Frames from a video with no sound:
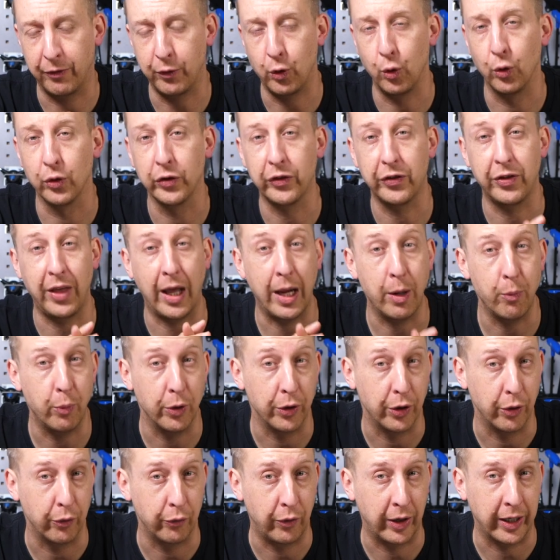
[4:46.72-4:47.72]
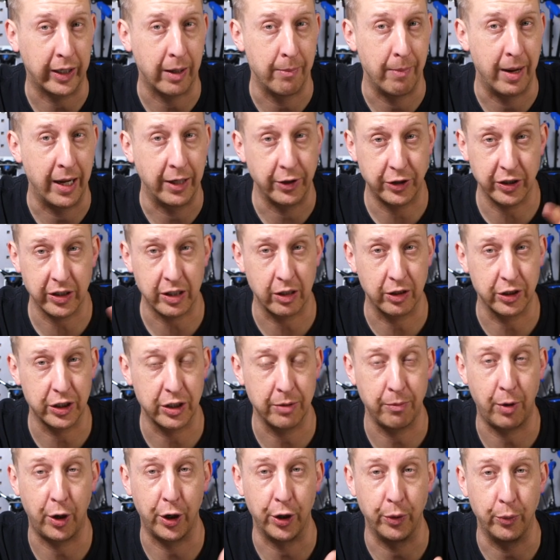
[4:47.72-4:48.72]
of course, they would recommend, just like
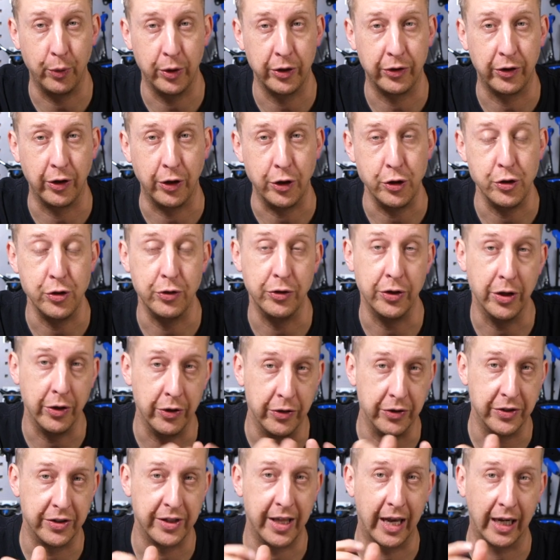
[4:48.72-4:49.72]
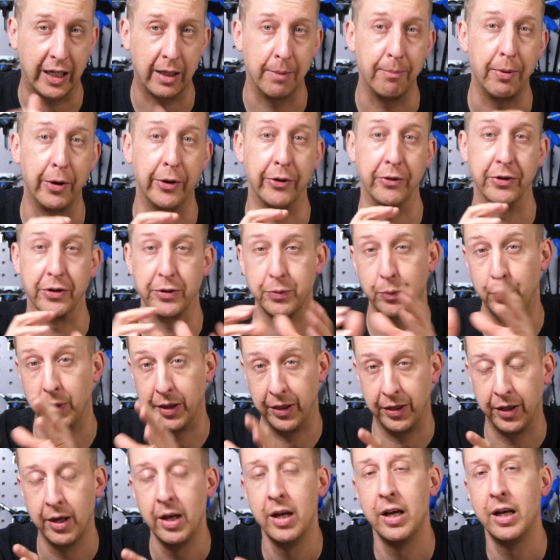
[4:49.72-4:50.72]
Shimano would, that you use their components
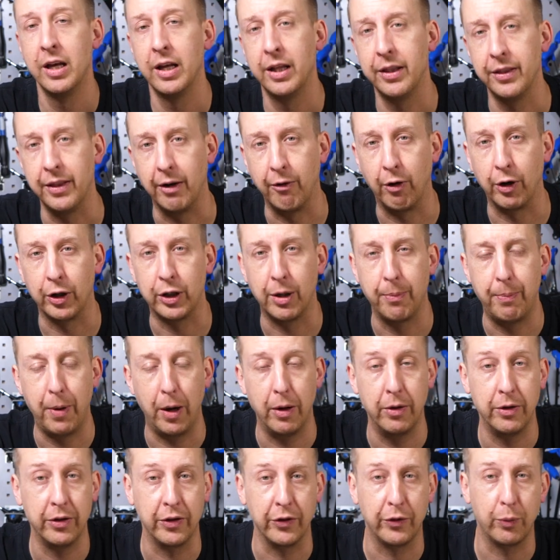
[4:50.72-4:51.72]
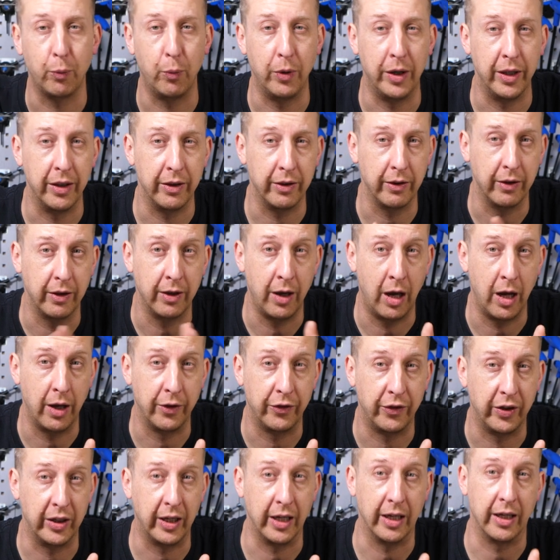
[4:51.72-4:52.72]
with their own components with uh,
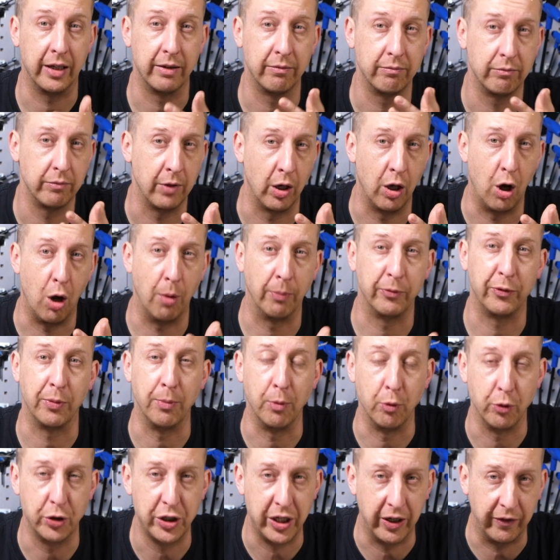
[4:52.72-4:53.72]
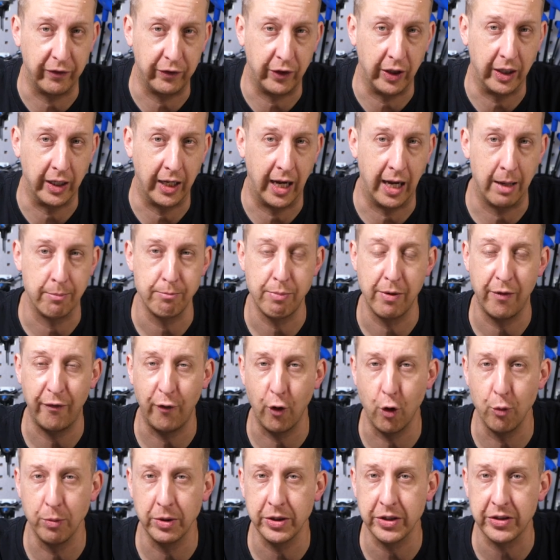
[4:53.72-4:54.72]
to get like optimal shifting and
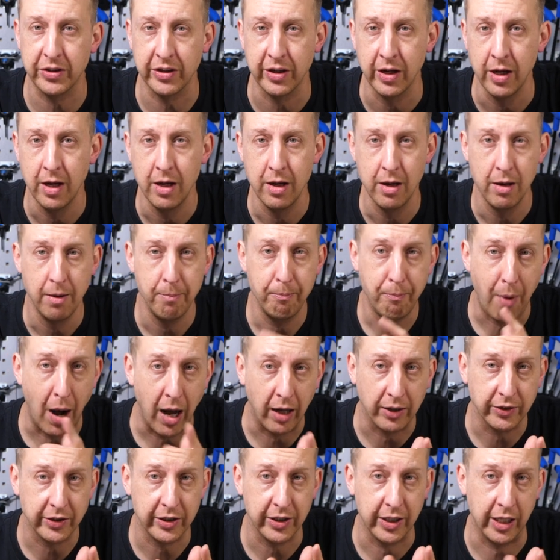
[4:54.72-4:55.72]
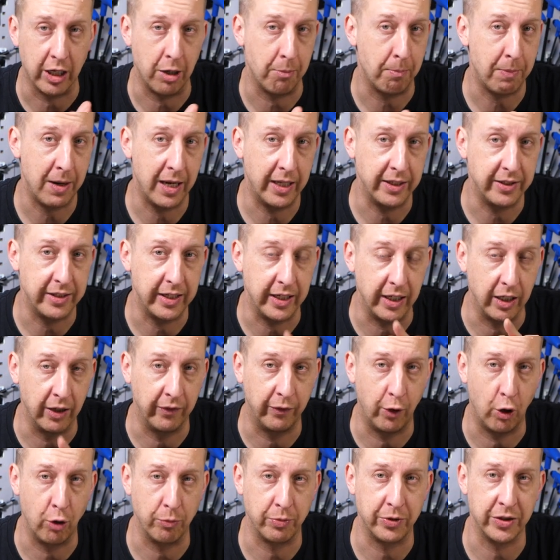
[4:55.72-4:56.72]
performance. but there are plenty
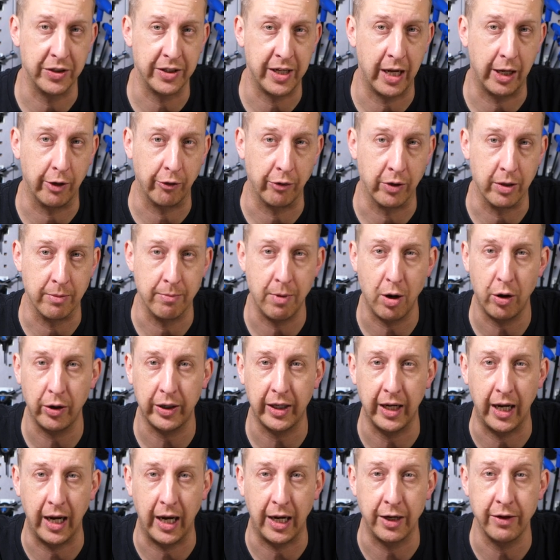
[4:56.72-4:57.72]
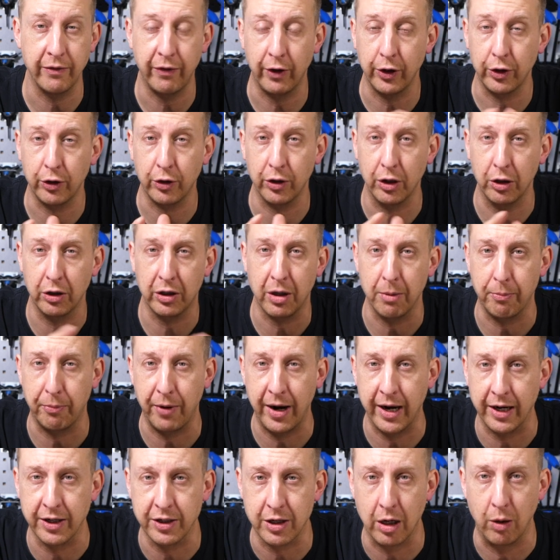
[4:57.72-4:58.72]
of options out there on the market, and you've only got to look at
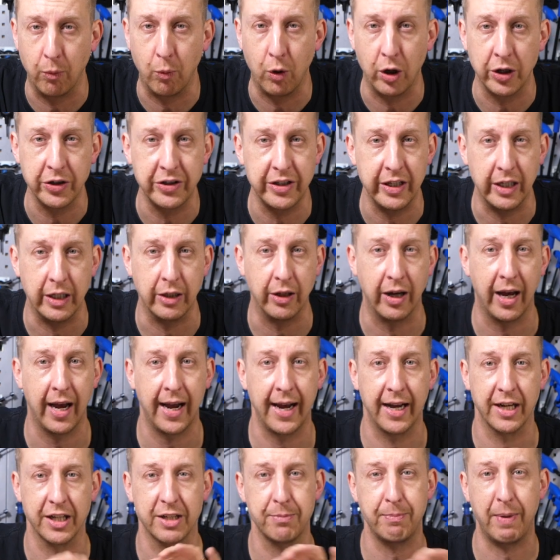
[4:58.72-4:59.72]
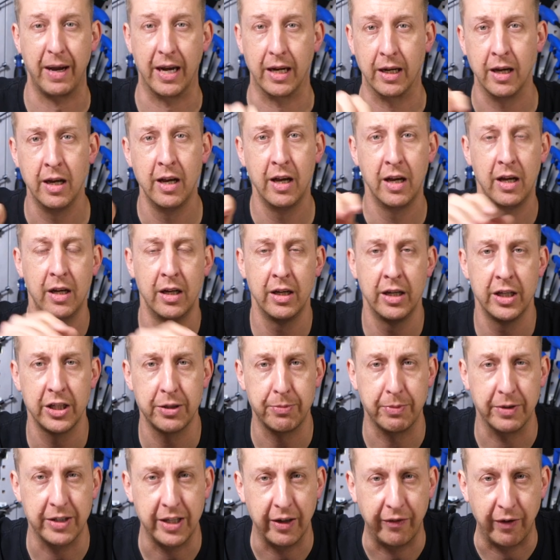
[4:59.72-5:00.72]
brands like Y T that hand spec
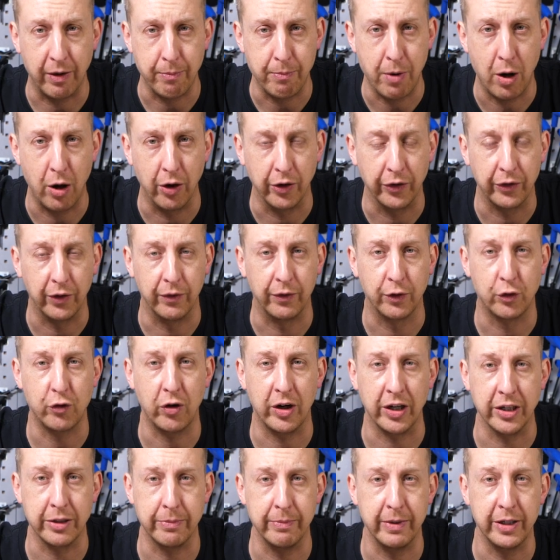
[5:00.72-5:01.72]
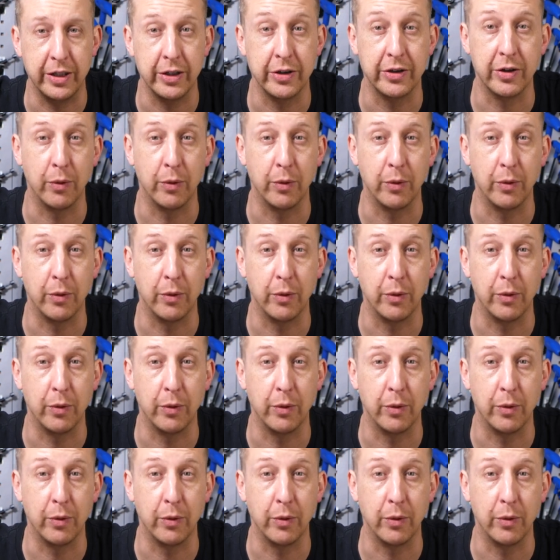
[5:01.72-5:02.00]
specific parts of the transmission